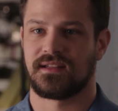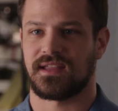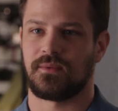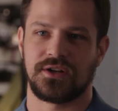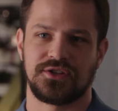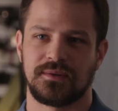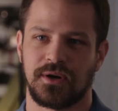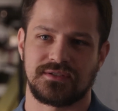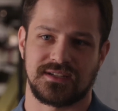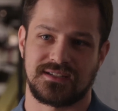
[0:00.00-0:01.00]
They want you to
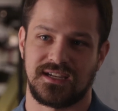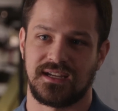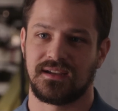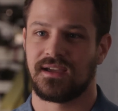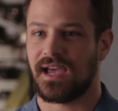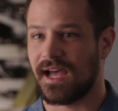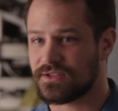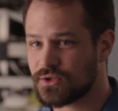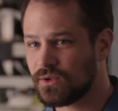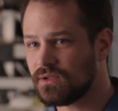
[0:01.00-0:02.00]
both succeed at
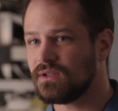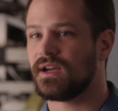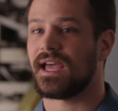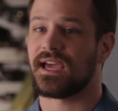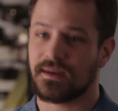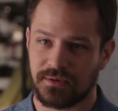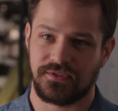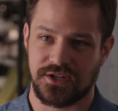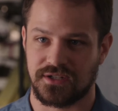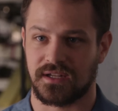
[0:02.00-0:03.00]
school and
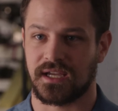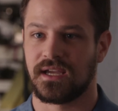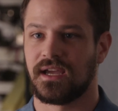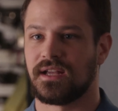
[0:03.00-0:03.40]
professionally.